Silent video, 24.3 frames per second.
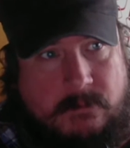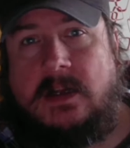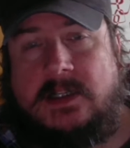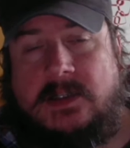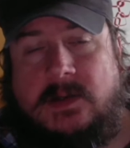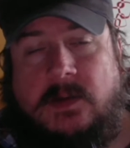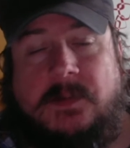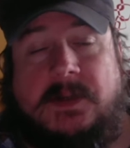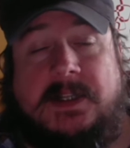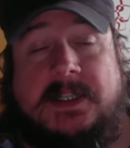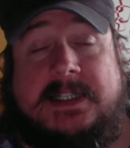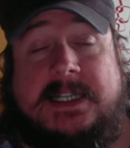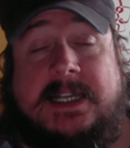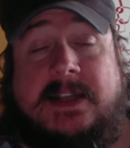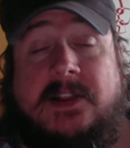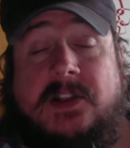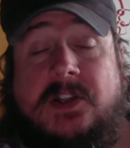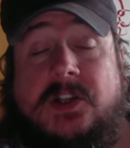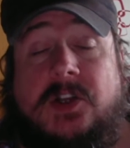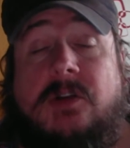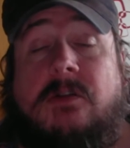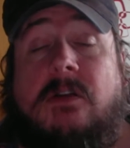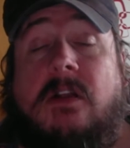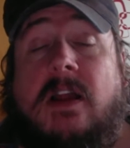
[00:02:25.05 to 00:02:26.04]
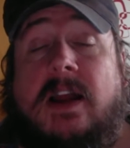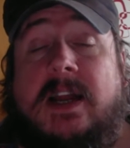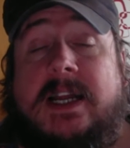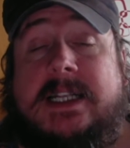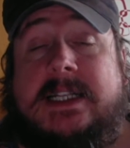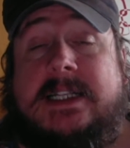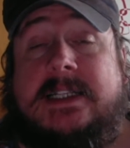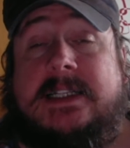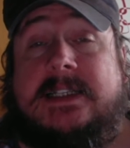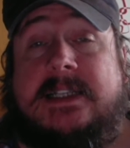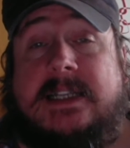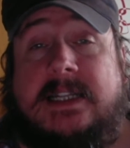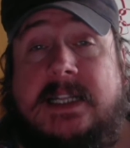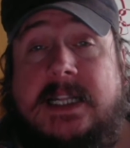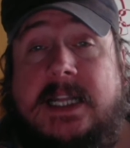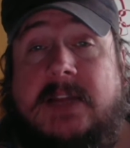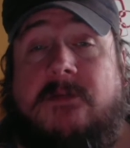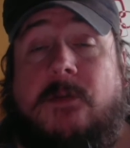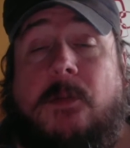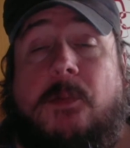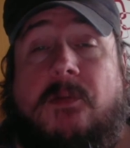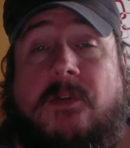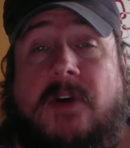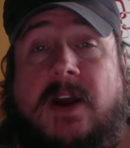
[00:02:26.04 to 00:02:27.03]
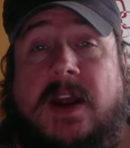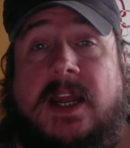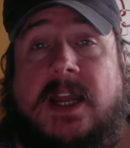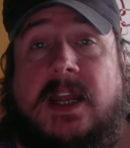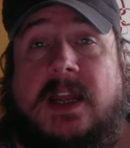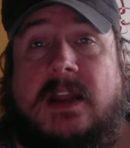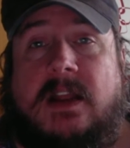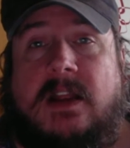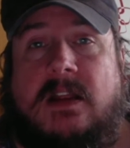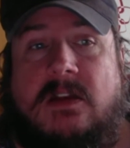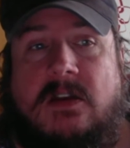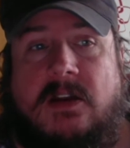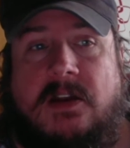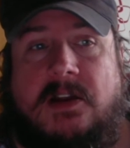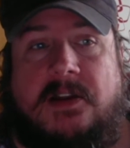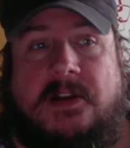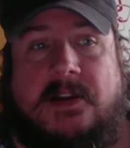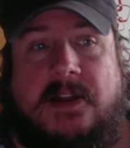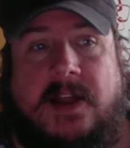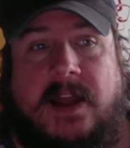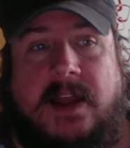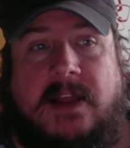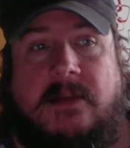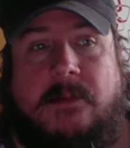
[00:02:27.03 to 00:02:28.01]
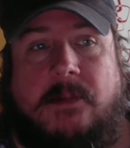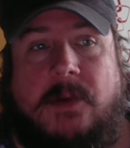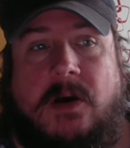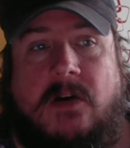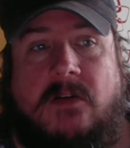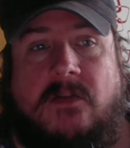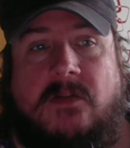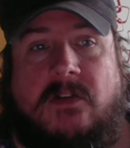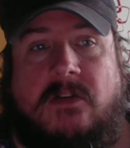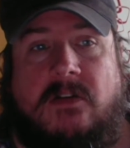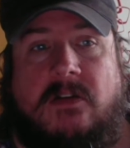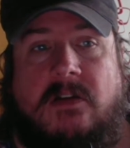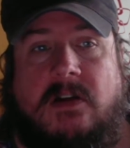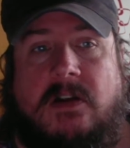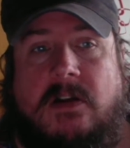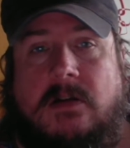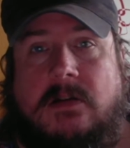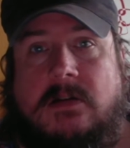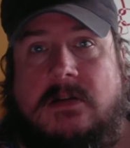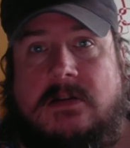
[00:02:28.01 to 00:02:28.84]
So I'm going to say the 2 lines and leave a break. You can say them after.